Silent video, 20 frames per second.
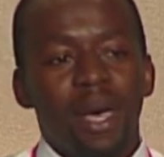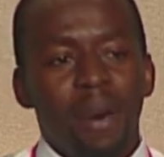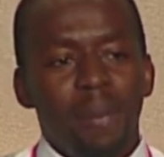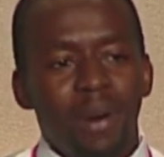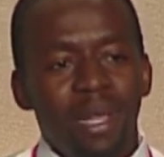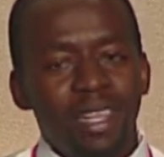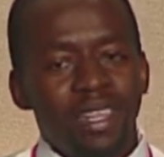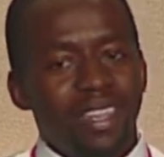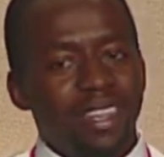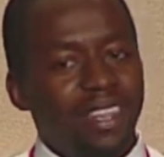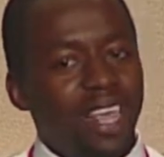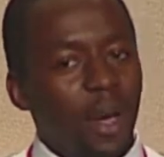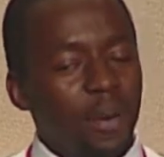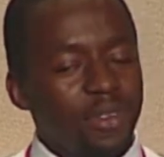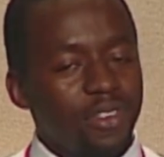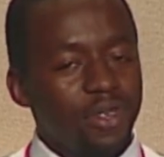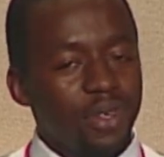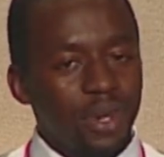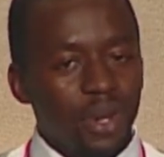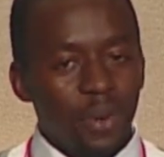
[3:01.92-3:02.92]
But that
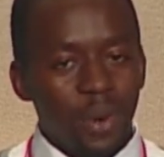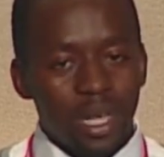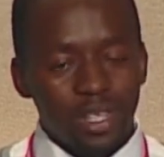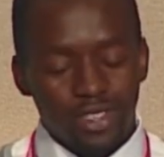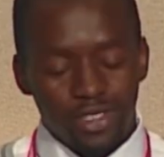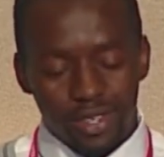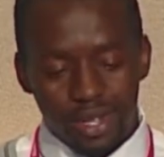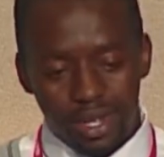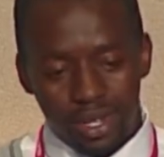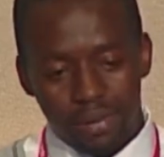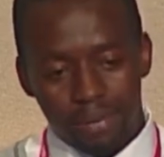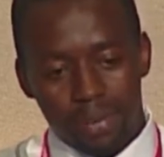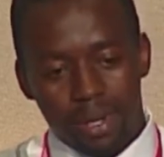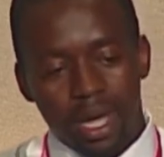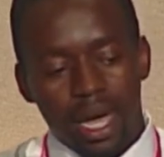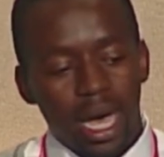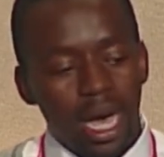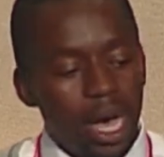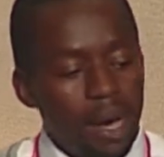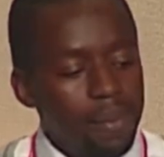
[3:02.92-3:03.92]
was a good question.
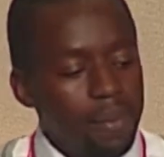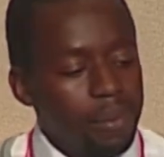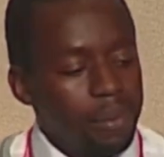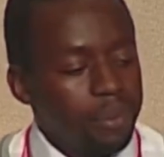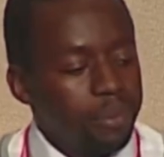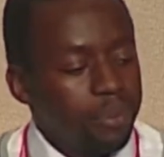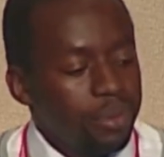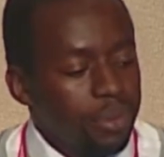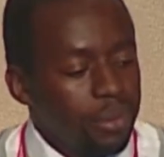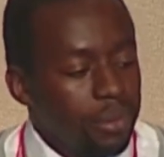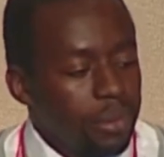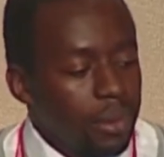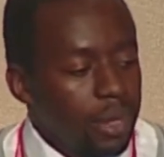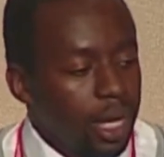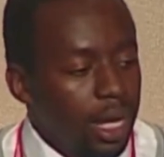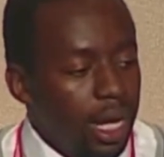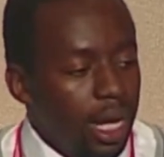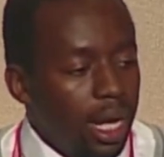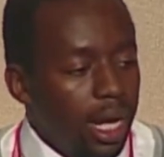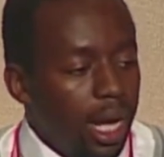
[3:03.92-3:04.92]

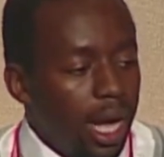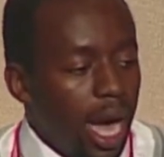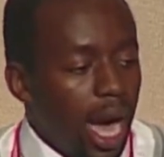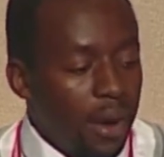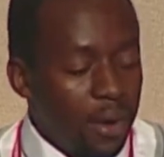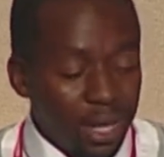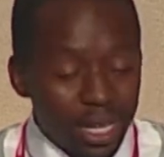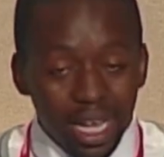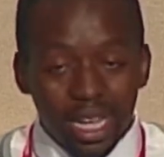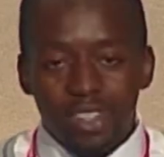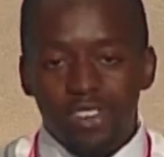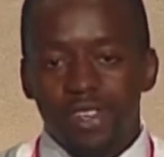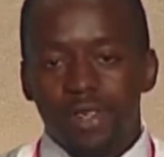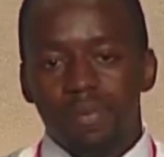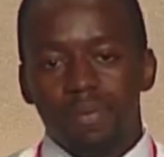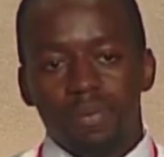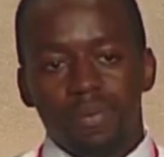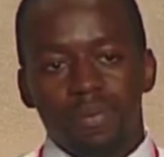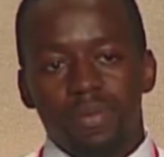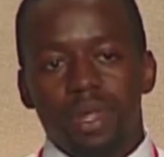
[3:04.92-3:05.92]
I realized that